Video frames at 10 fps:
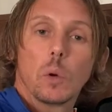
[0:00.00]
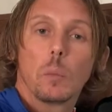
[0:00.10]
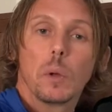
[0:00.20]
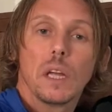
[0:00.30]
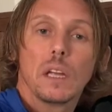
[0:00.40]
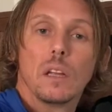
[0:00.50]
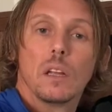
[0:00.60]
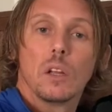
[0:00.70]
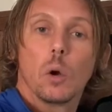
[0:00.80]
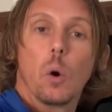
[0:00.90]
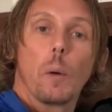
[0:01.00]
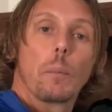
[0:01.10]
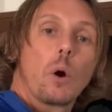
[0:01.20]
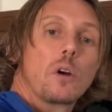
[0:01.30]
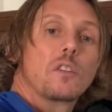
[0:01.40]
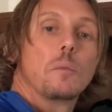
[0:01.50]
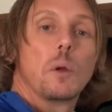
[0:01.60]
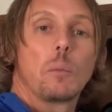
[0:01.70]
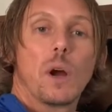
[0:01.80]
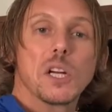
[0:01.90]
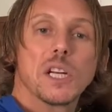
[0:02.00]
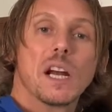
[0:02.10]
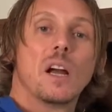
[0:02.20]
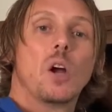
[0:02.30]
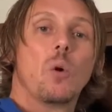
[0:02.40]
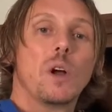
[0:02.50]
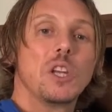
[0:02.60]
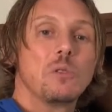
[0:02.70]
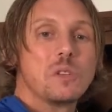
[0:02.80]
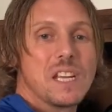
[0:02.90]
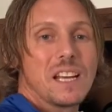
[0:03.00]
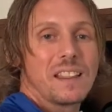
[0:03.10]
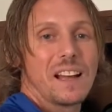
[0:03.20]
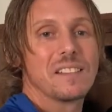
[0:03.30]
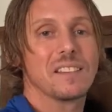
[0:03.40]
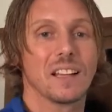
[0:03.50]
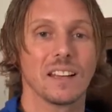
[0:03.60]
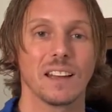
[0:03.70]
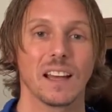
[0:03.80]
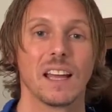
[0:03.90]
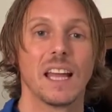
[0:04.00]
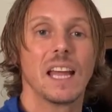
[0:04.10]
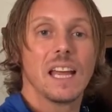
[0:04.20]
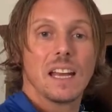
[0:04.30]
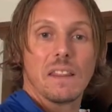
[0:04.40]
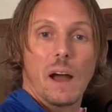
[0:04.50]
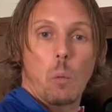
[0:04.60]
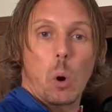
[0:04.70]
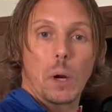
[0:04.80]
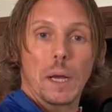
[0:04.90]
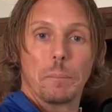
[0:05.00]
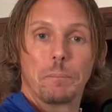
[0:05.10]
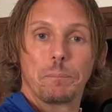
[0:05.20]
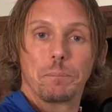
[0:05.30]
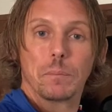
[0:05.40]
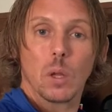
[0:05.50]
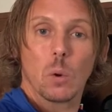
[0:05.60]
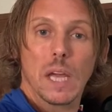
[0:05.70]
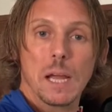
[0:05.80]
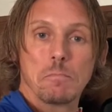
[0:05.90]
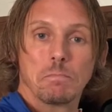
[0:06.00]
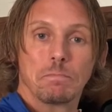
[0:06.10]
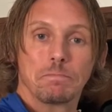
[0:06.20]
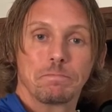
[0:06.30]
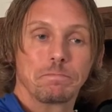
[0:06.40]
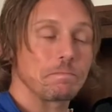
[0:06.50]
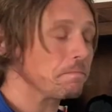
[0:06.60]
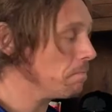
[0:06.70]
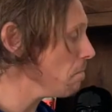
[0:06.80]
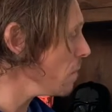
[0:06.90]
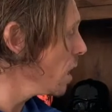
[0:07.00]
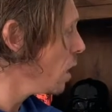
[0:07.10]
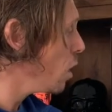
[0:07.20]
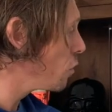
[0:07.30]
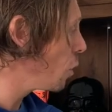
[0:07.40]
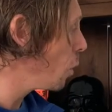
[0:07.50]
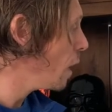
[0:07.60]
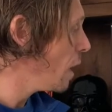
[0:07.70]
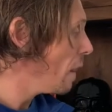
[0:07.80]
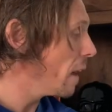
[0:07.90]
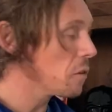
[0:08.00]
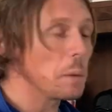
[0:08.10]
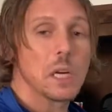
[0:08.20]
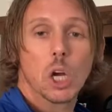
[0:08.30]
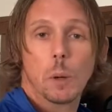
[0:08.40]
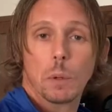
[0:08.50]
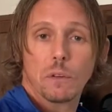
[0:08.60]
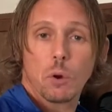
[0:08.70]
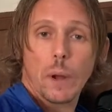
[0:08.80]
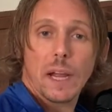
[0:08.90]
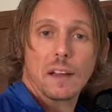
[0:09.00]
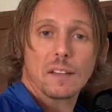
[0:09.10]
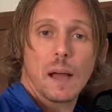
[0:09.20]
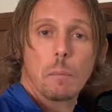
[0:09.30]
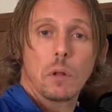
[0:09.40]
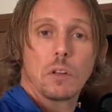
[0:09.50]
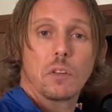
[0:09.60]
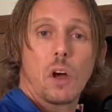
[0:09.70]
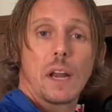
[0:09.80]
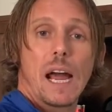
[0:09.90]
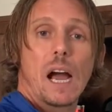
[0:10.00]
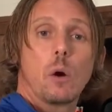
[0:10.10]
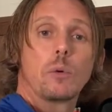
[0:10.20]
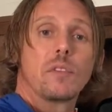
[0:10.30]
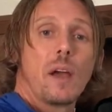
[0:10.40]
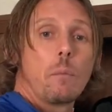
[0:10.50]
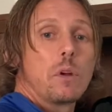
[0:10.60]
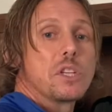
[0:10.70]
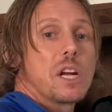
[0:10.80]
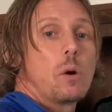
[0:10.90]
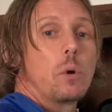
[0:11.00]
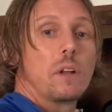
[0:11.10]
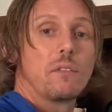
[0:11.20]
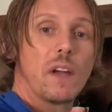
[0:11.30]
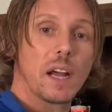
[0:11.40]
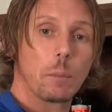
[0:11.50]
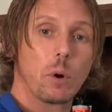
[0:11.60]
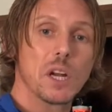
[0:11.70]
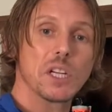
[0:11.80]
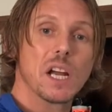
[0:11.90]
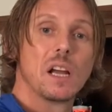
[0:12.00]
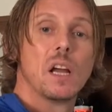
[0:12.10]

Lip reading: to be your approximate pressure when you take that cylinder into that water, okay? So that's been a couple of quick examples on how temperature will affect pressure.